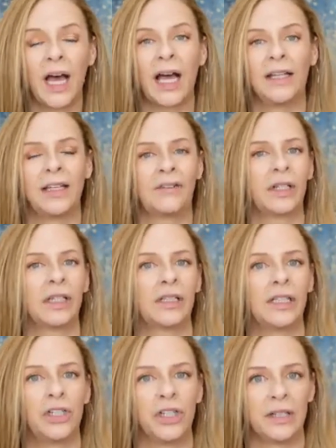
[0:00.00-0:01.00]
I
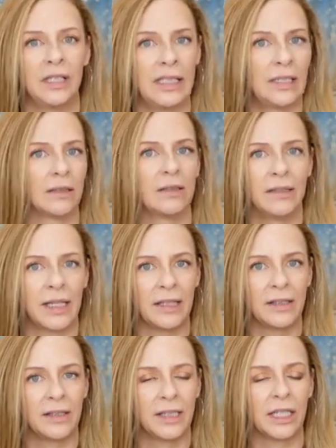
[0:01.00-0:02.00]
definitely just need to
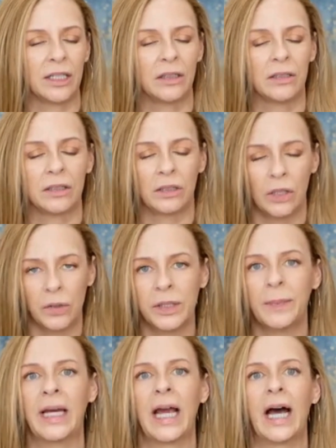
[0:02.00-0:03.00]
sit still, close
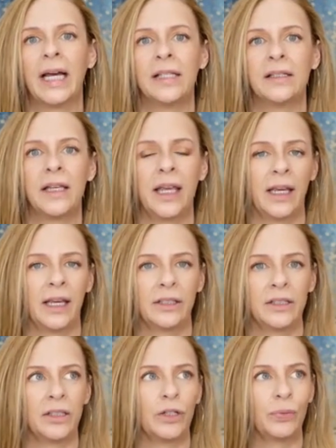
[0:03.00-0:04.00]
my eyes,
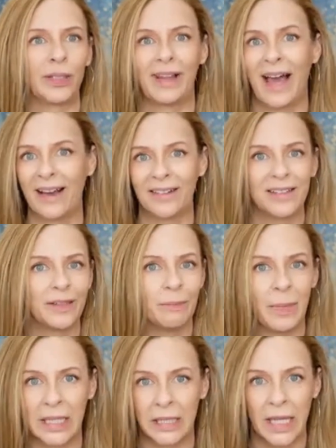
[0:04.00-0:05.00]
and relax,
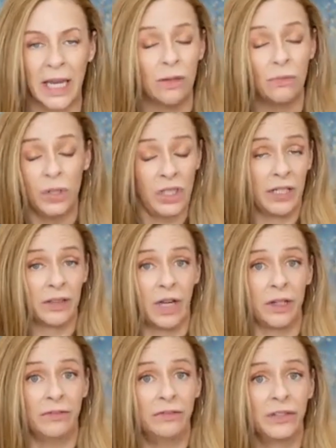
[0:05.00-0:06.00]
meditate, which I
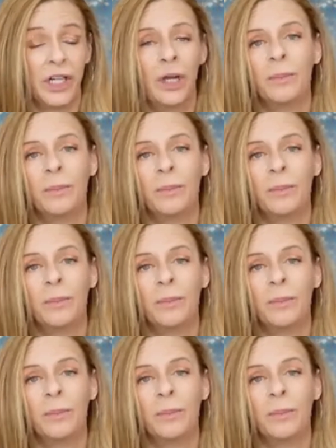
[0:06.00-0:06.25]
love,